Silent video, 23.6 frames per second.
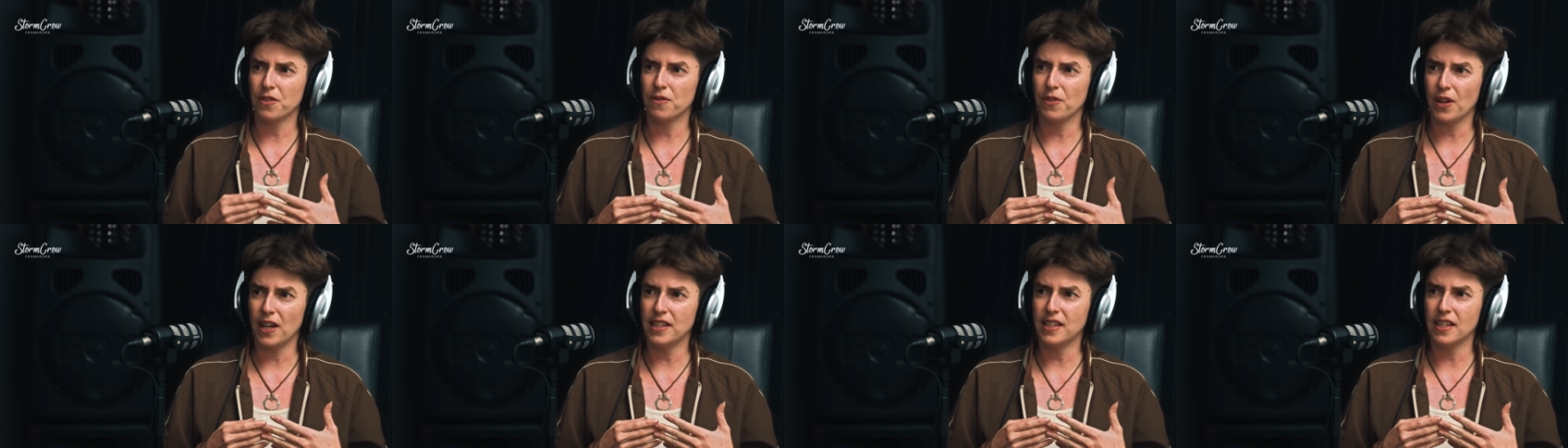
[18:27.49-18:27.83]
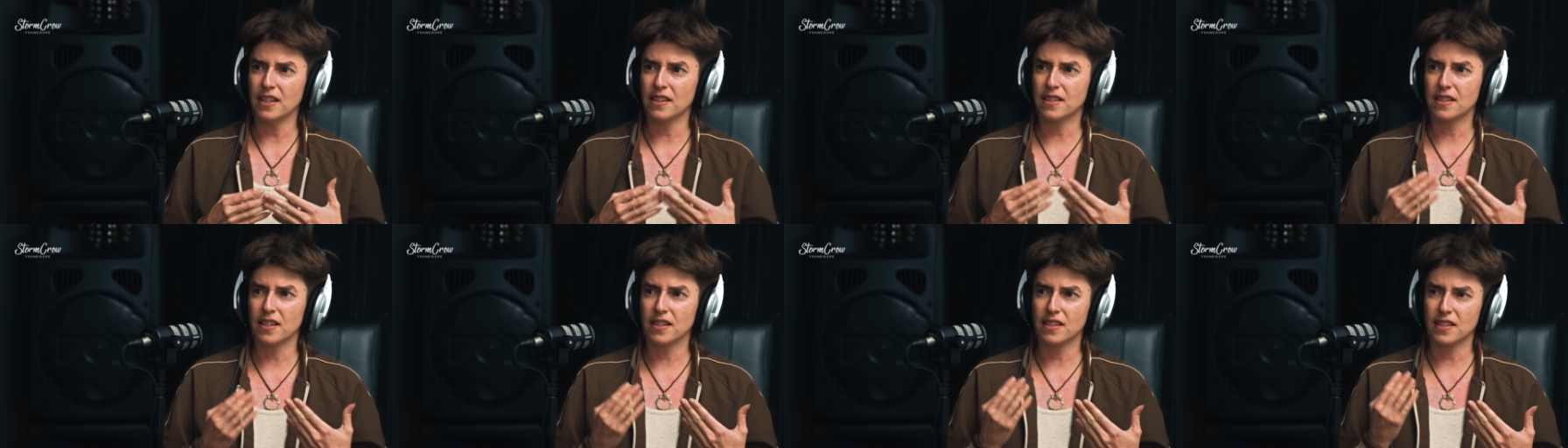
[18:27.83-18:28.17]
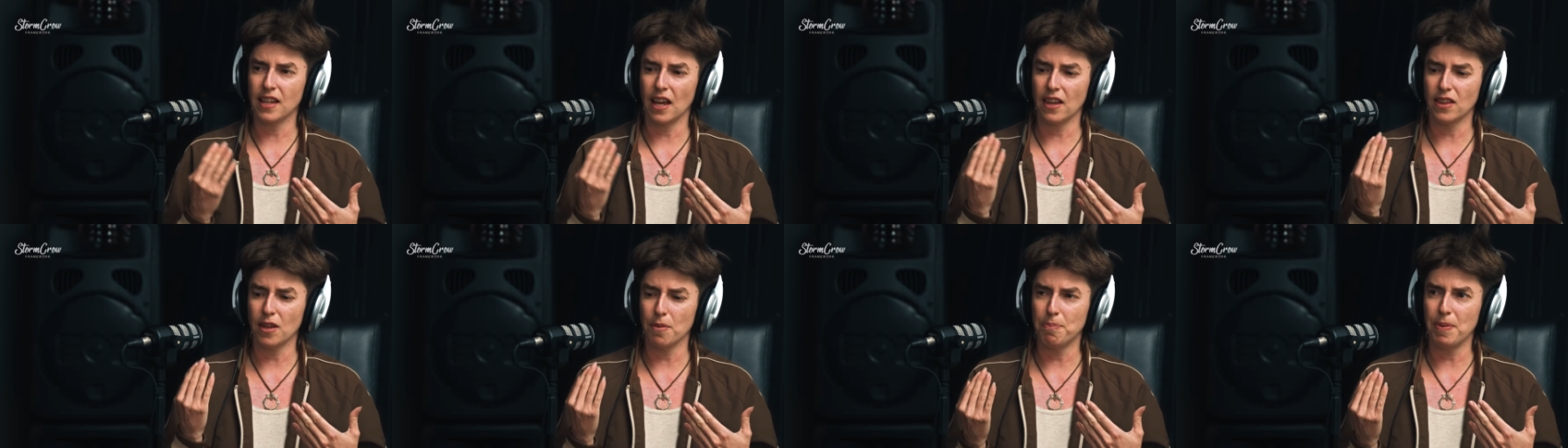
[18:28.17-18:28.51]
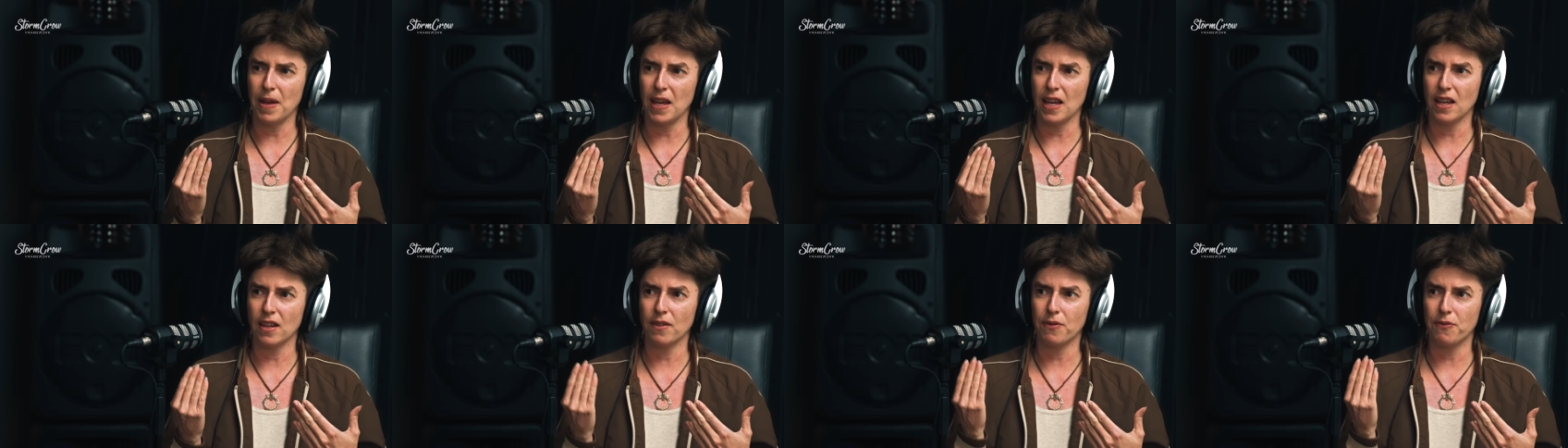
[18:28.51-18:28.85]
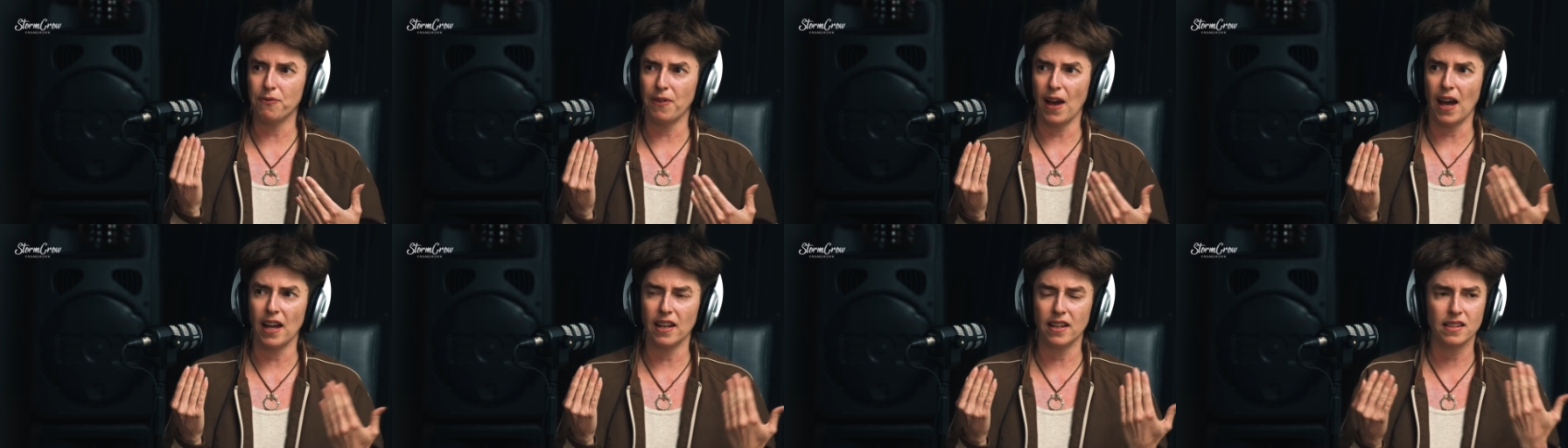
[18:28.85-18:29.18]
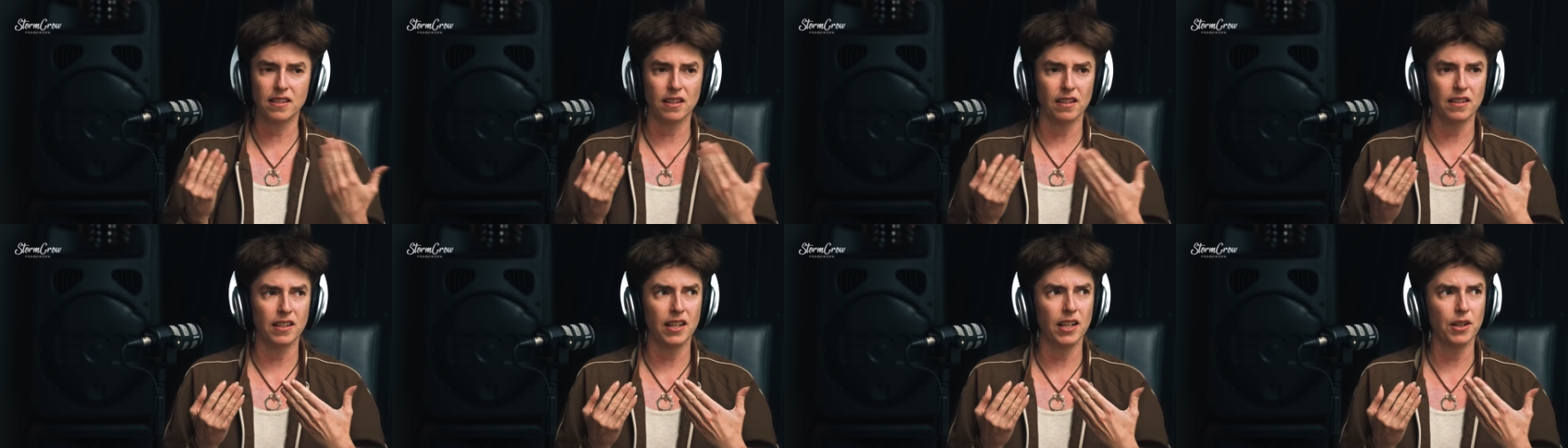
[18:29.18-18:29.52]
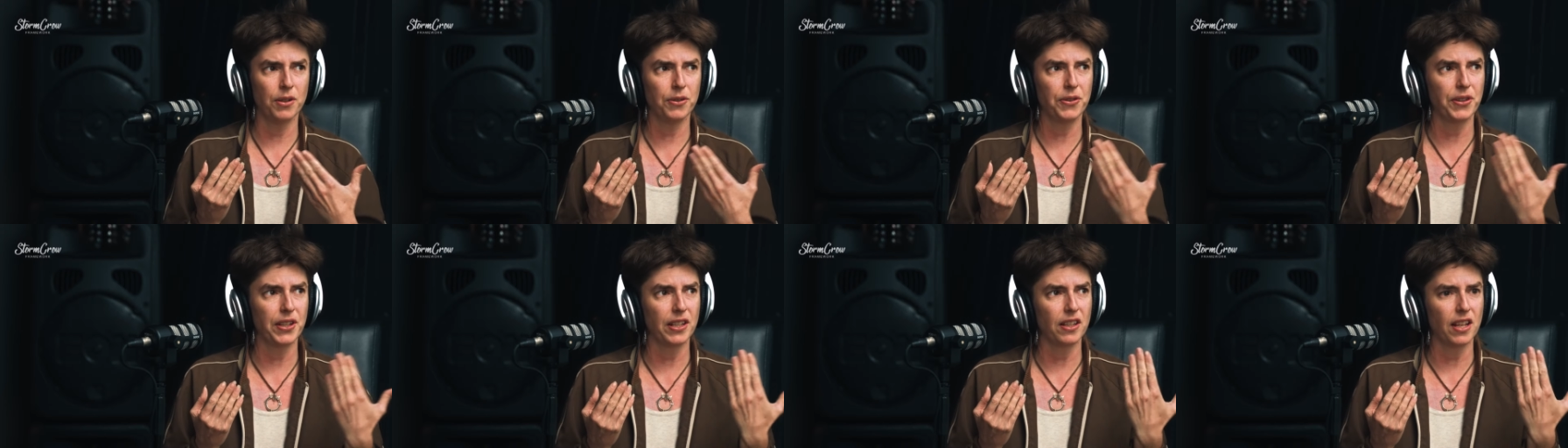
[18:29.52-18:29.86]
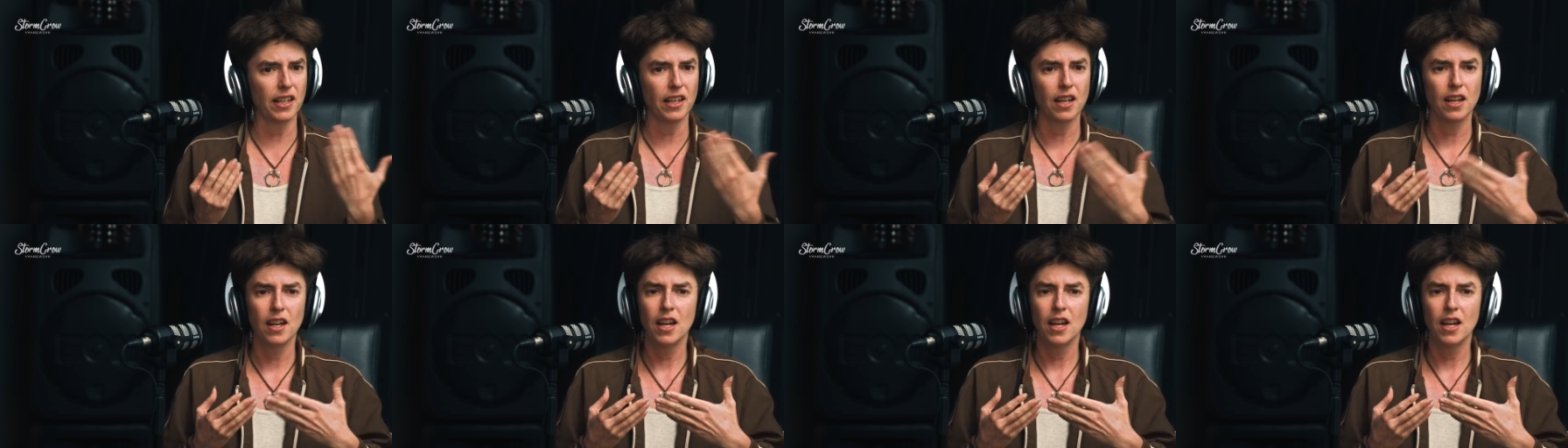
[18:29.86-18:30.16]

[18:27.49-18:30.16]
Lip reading: of ideas to say that being fat is unhealthy. Like,